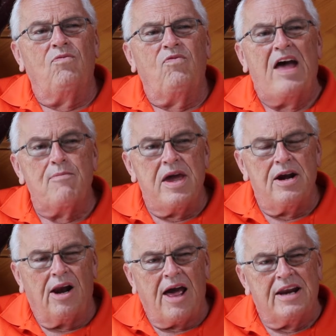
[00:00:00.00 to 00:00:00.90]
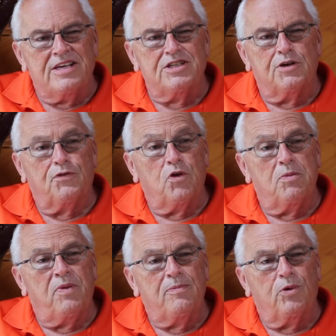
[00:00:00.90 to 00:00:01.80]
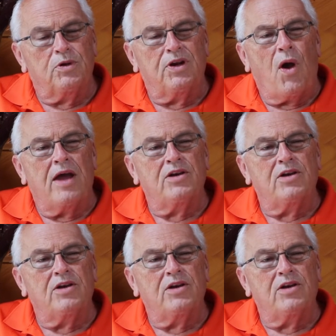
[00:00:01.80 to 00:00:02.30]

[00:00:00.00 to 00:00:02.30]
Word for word: that made it a lot easier for the people to go.